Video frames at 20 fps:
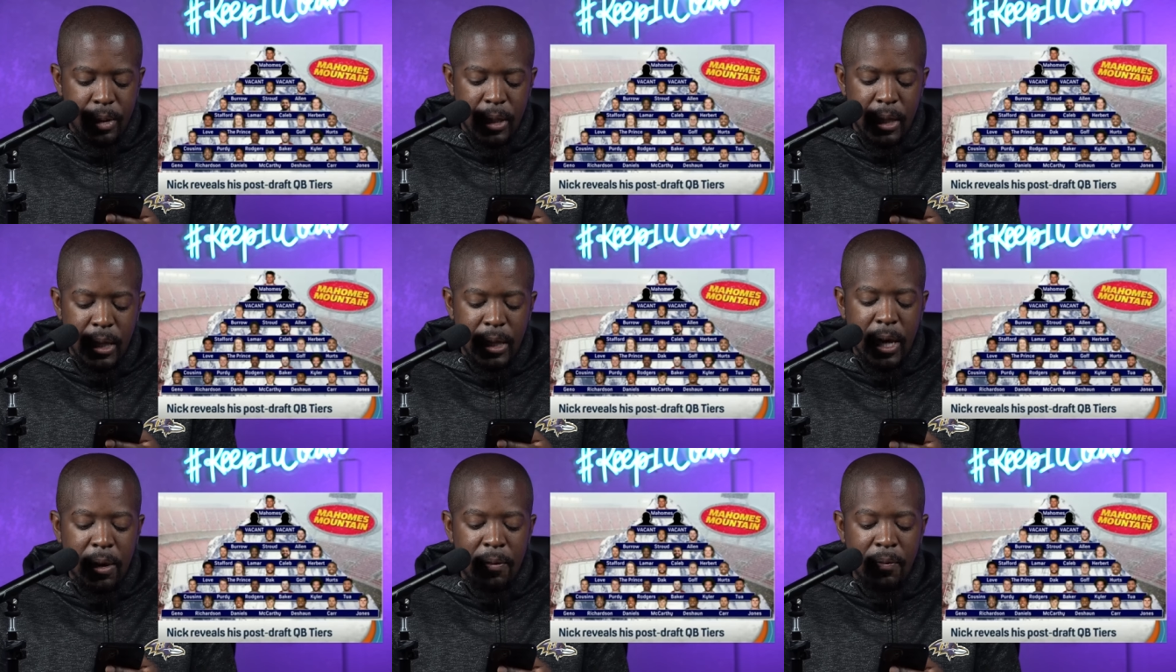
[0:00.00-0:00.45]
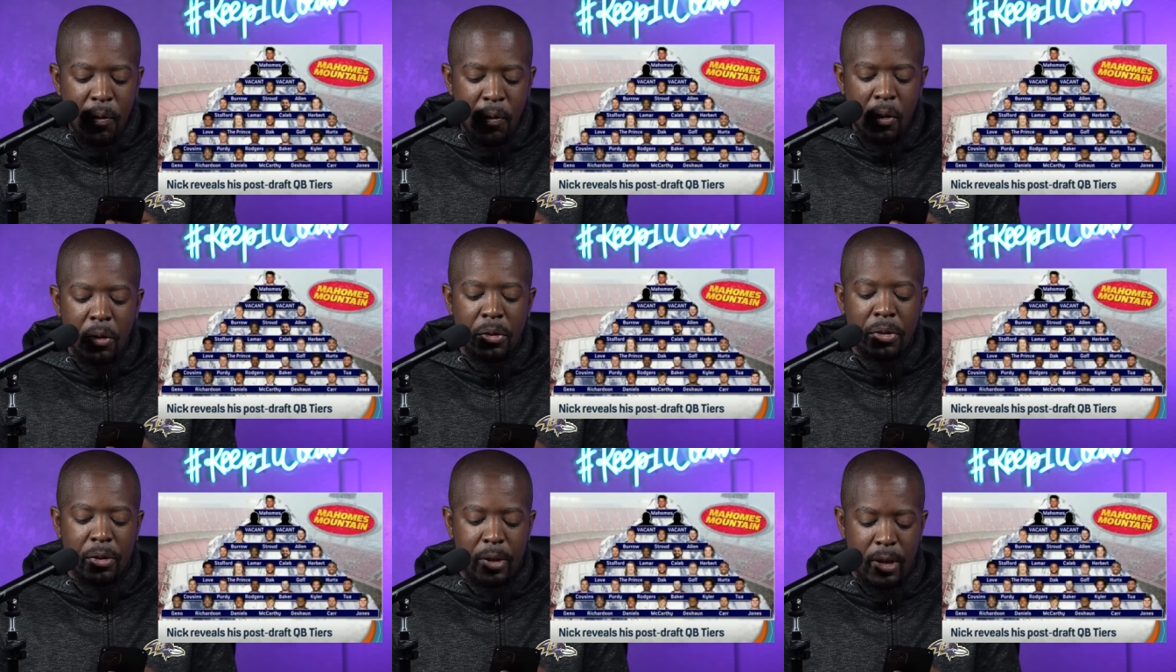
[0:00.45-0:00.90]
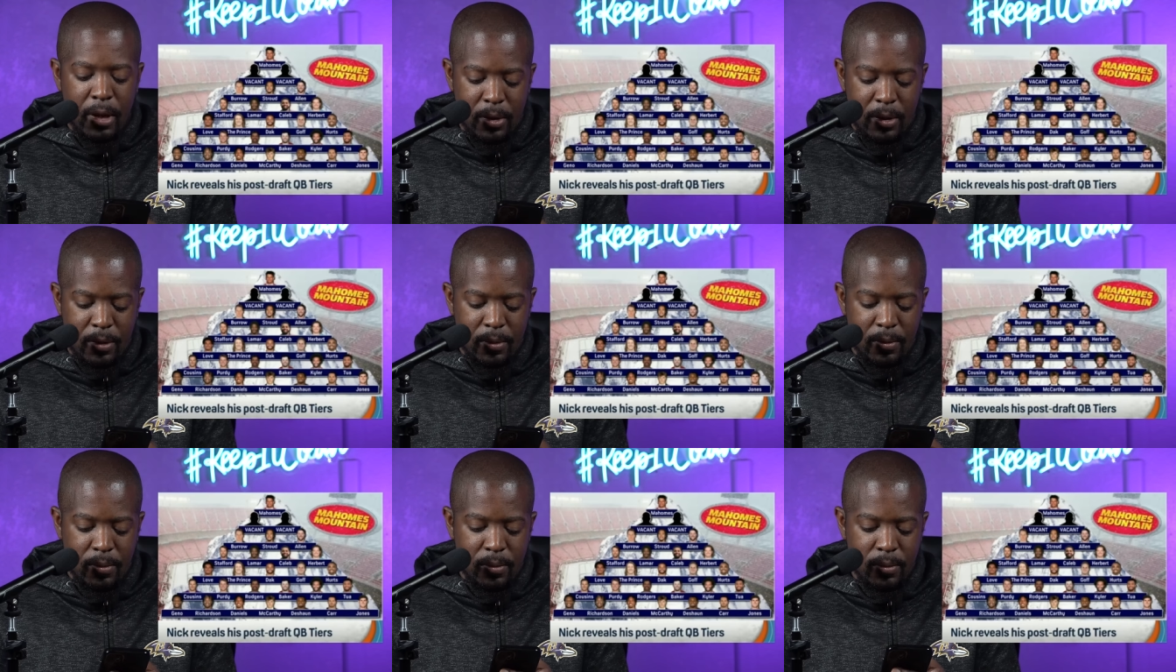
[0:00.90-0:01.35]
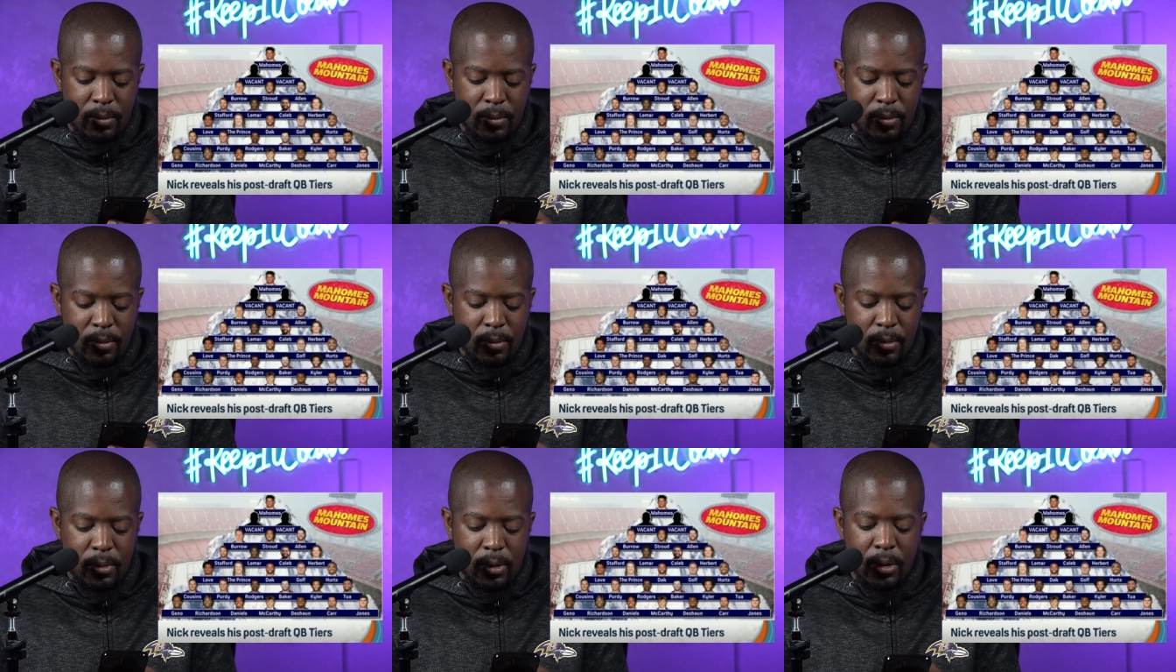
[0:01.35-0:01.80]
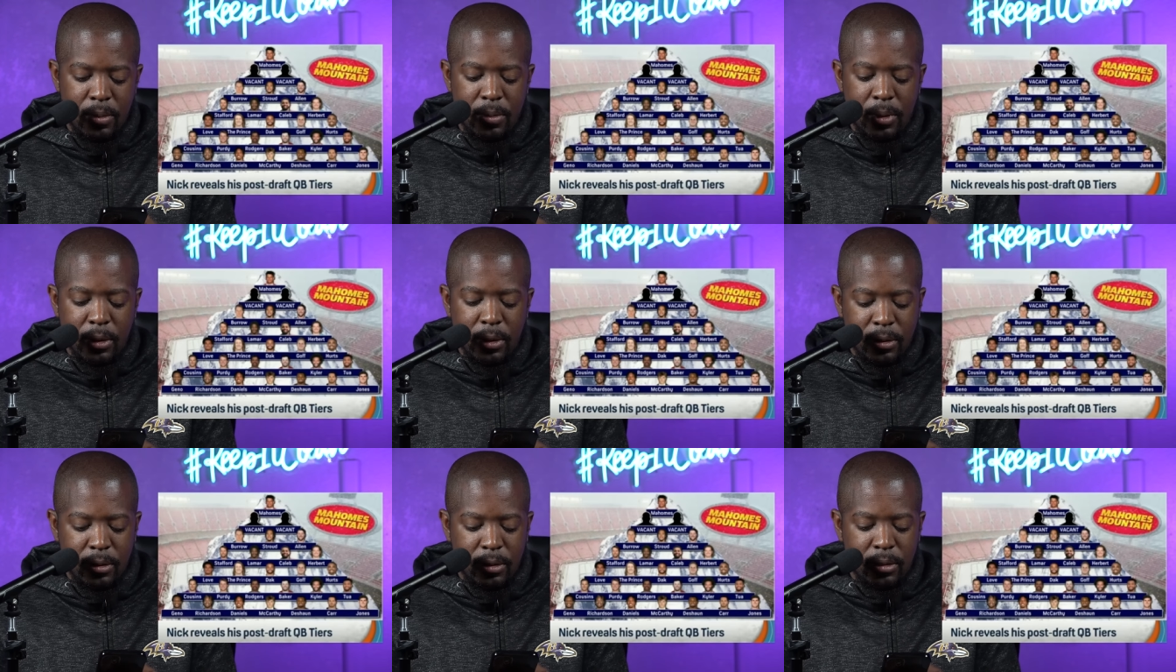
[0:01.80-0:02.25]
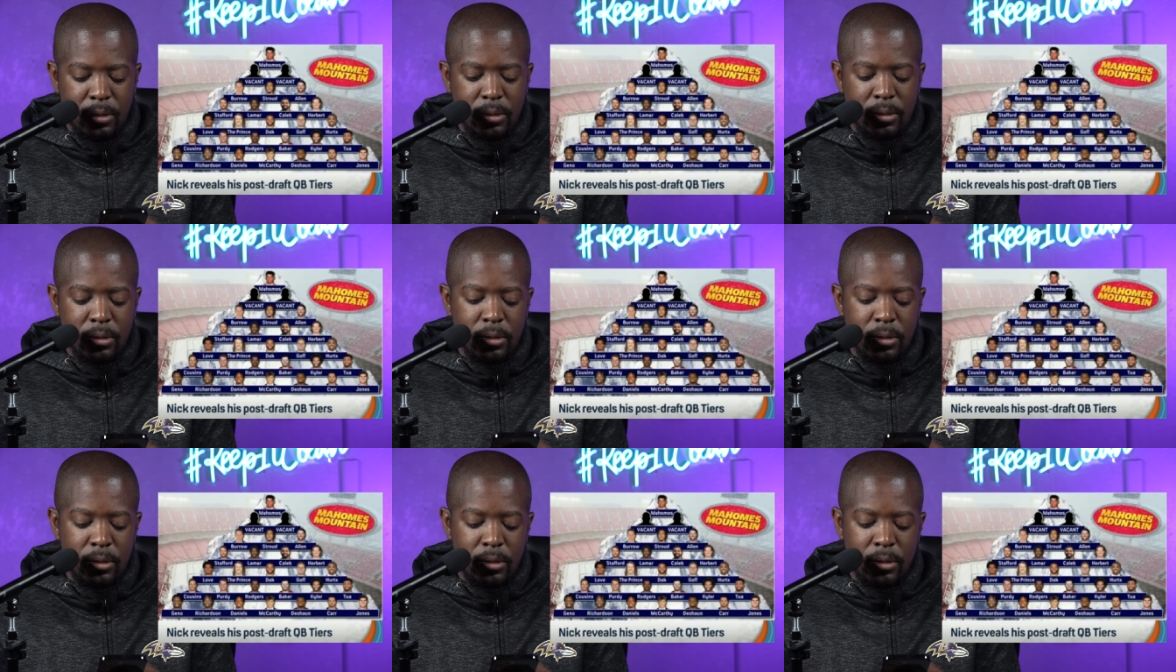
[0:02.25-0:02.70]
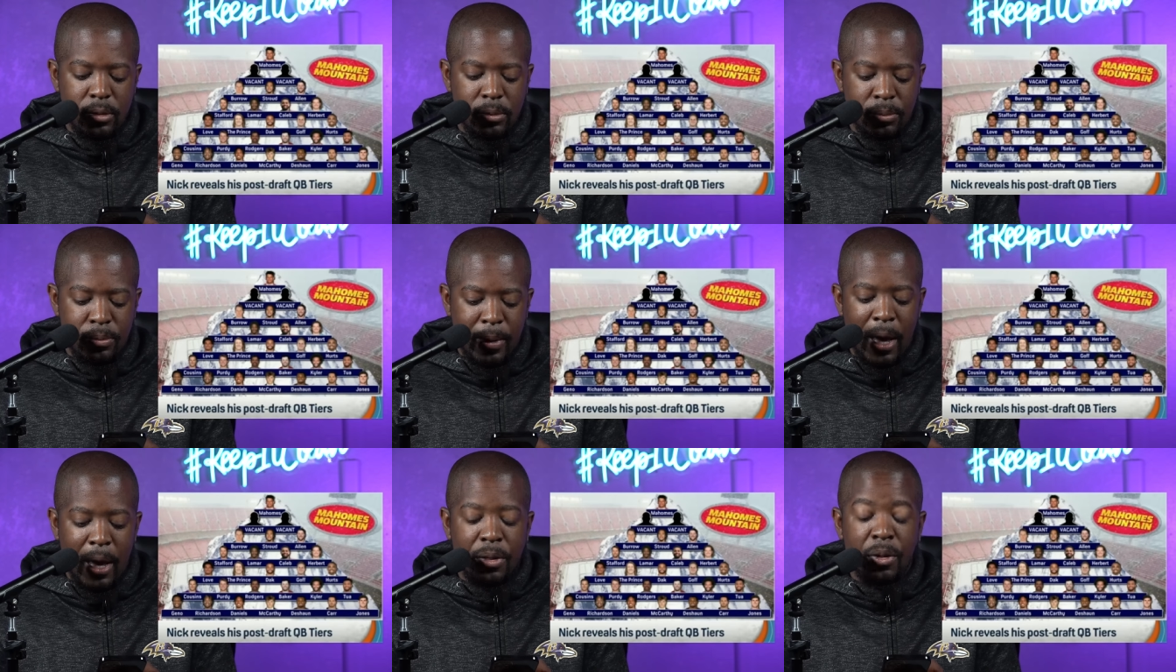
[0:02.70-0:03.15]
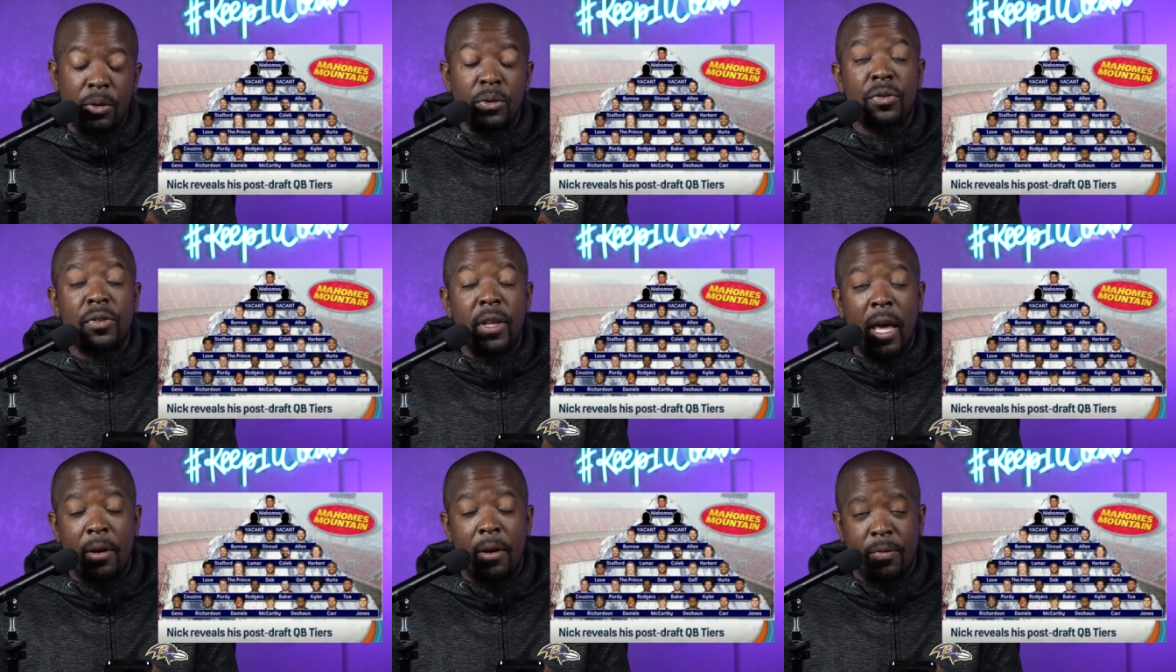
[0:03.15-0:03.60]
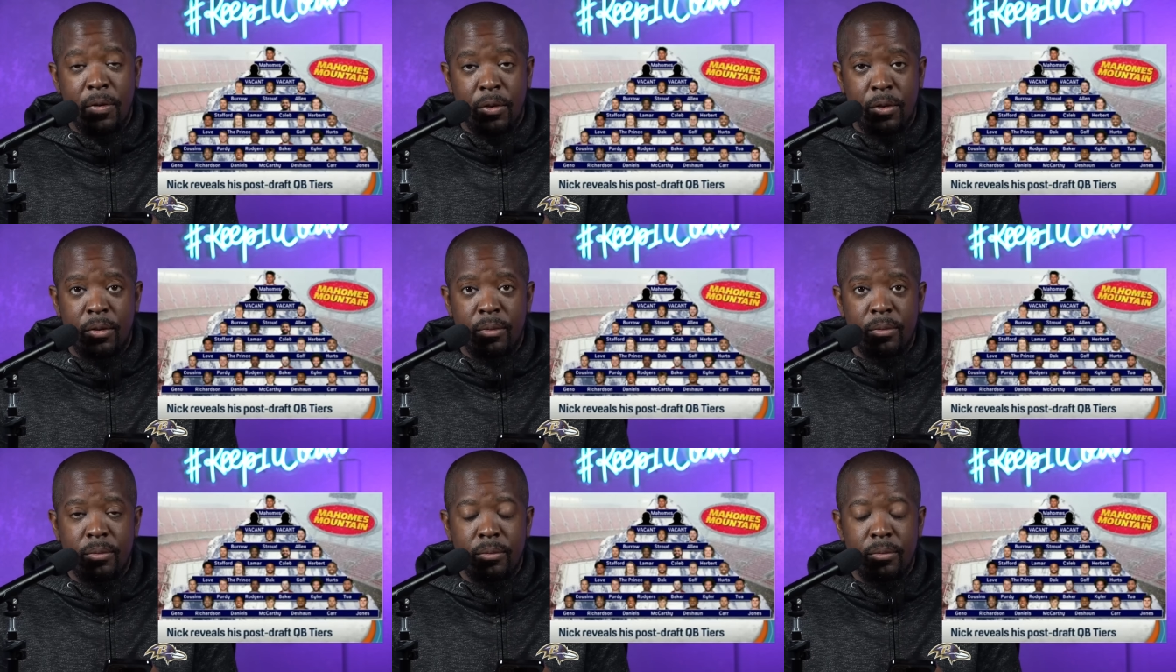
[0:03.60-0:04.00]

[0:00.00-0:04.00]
in that fourth tier, it's Matthew Stafford,